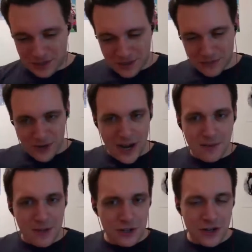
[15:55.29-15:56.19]
different
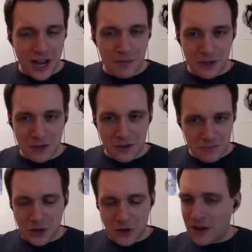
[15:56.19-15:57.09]
enemies you capture,
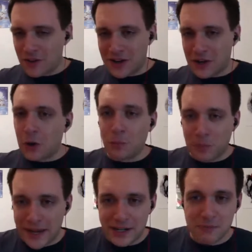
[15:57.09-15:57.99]
they don't have like
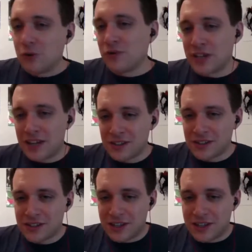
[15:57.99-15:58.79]
complex movesets.